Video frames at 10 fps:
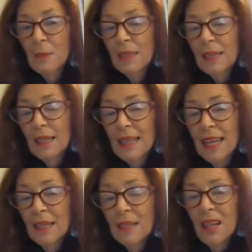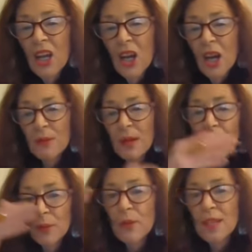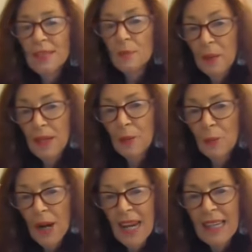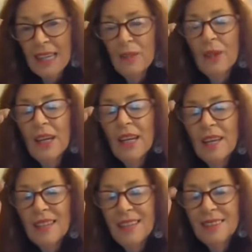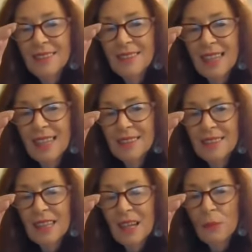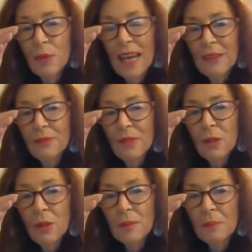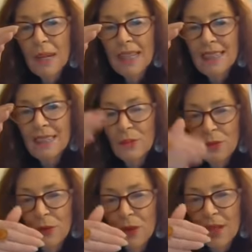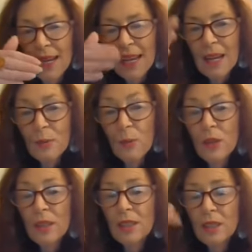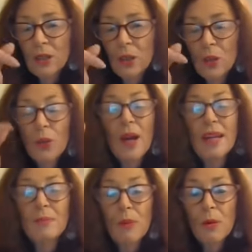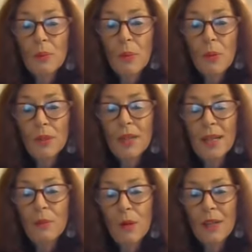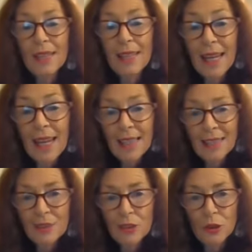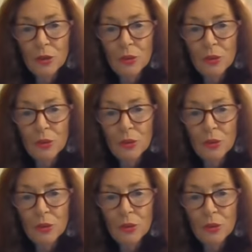But again, I'm going with this bigger rave in the sense that we have to look at money differently and what it can do, and more importantly, what it can't do.